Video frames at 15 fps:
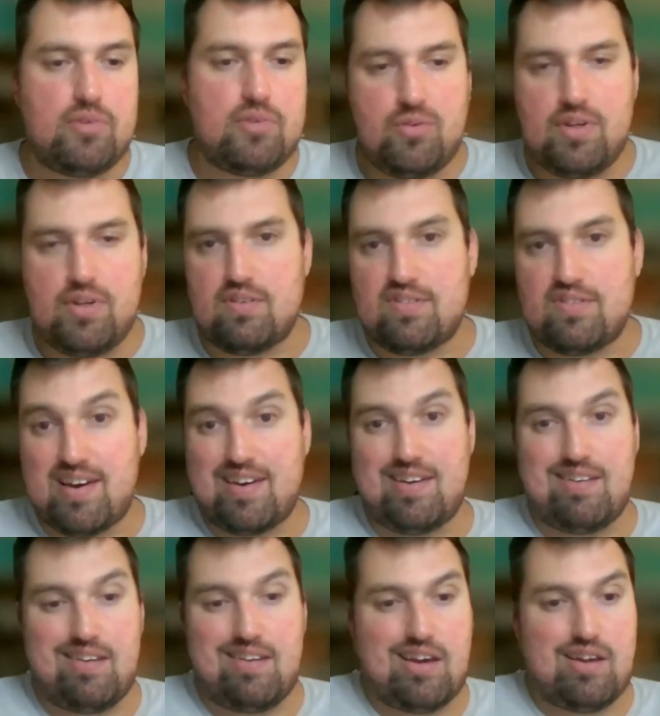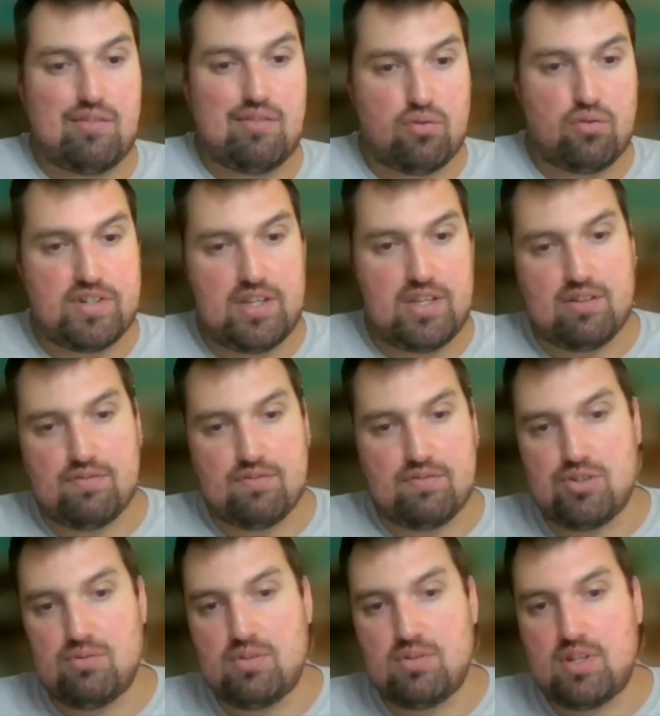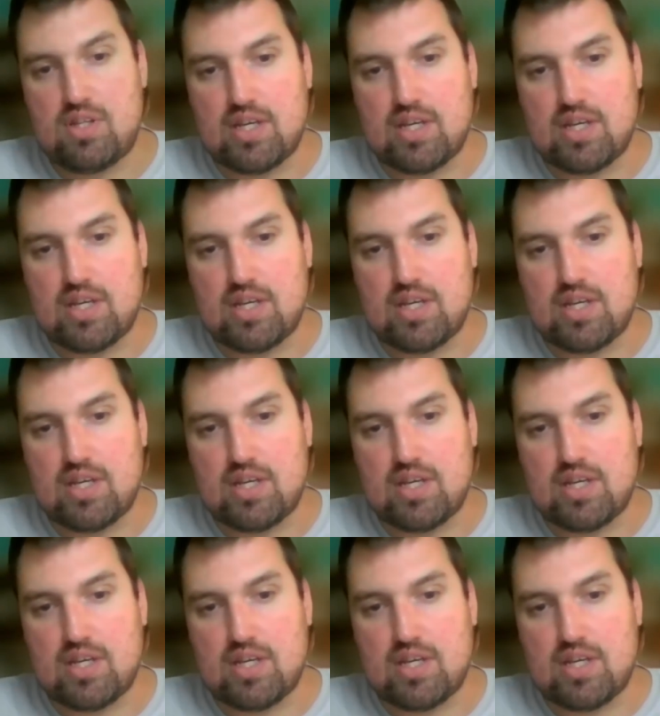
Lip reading: between the 2nd and 14th of June,